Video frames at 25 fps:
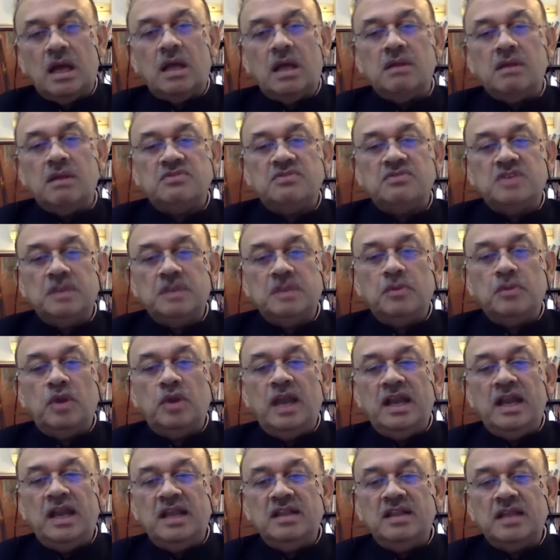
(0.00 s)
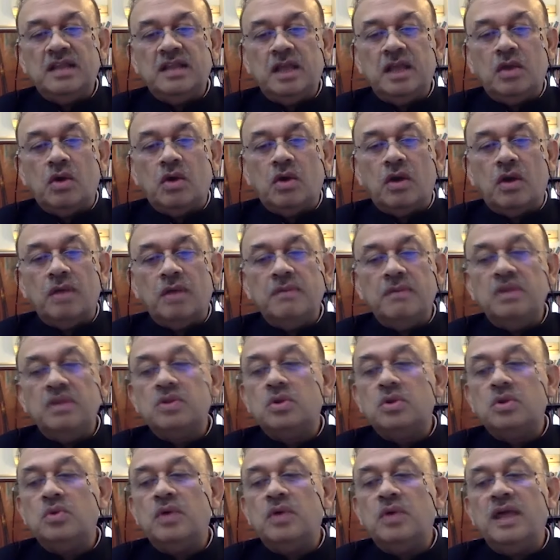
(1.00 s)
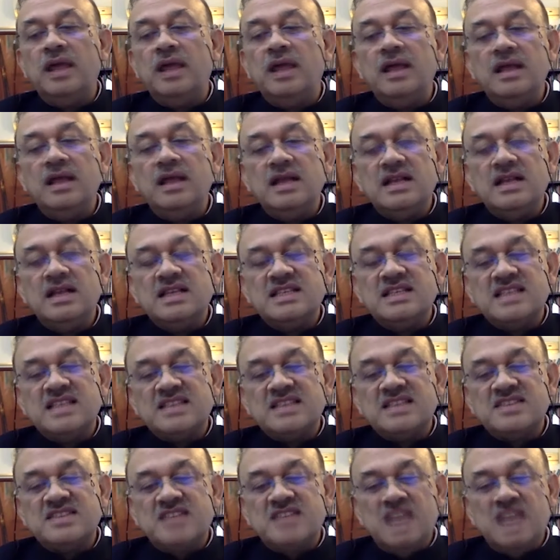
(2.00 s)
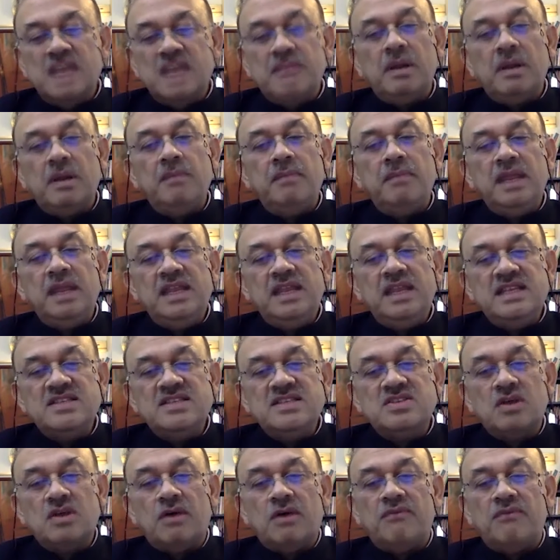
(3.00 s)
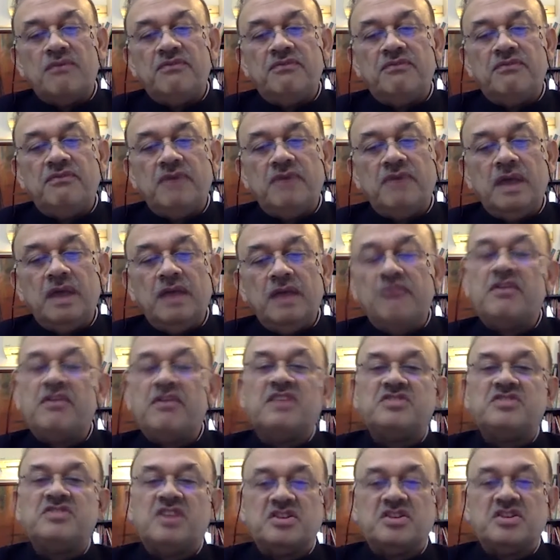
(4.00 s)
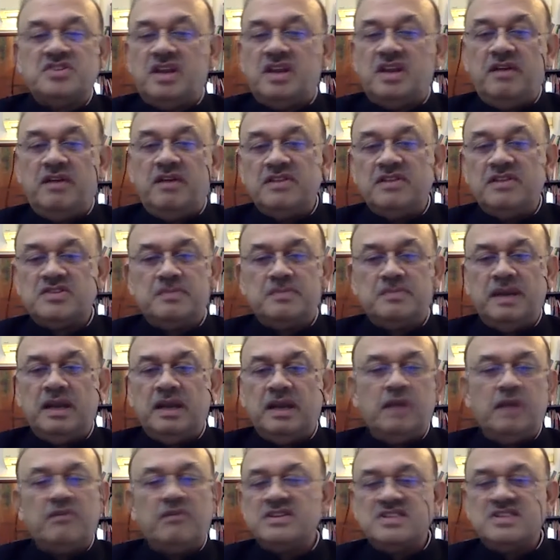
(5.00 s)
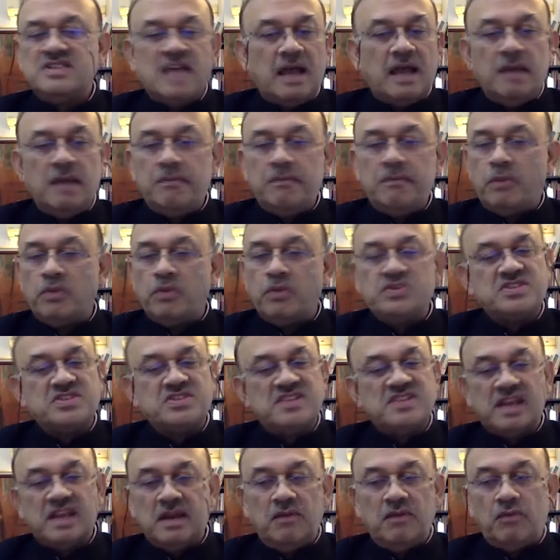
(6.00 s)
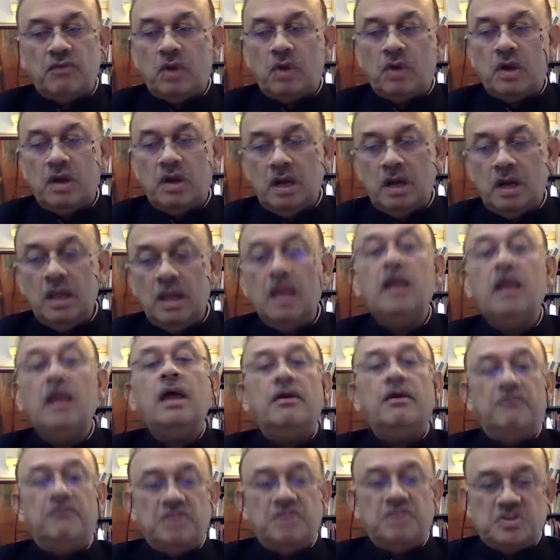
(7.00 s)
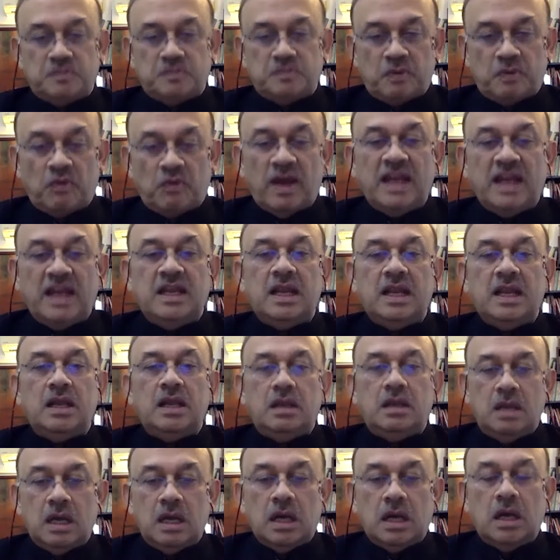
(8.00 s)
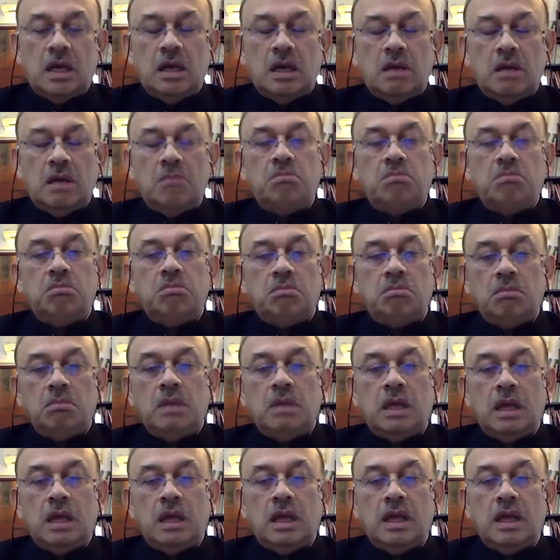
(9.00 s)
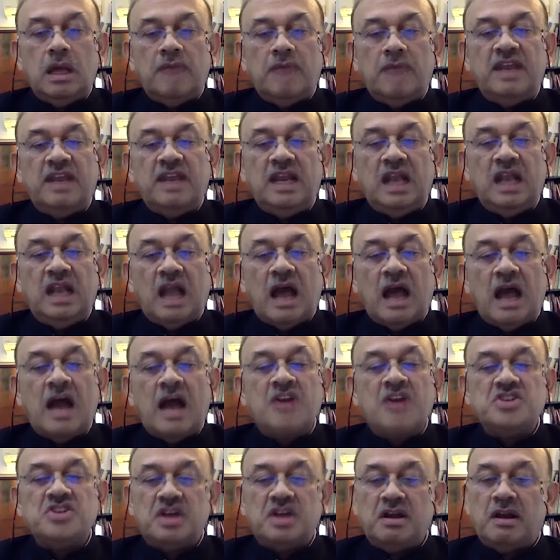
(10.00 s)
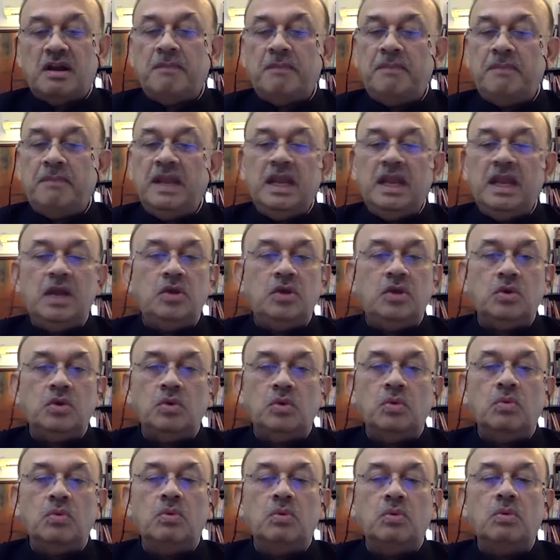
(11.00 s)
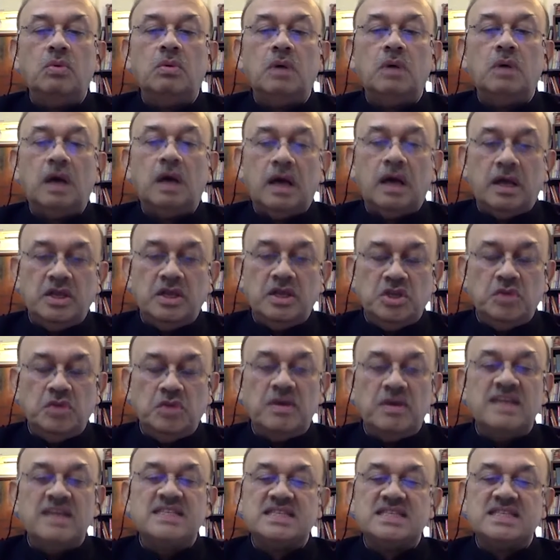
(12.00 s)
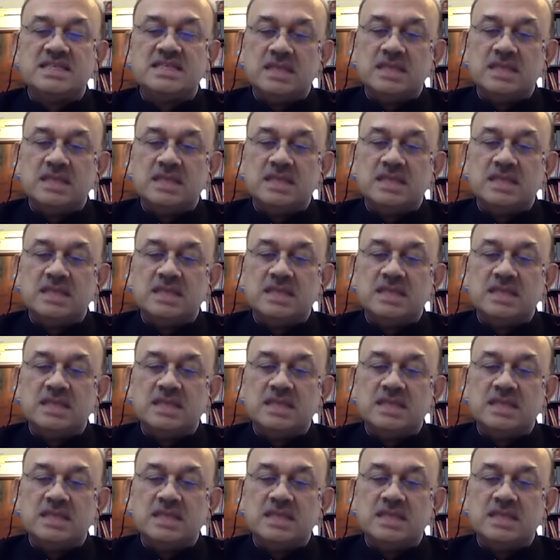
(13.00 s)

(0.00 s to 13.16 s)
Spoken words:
stimulating the economy through a sustainable means of infrastructure investment. It was done post Second War, which provided a very large underpinning to US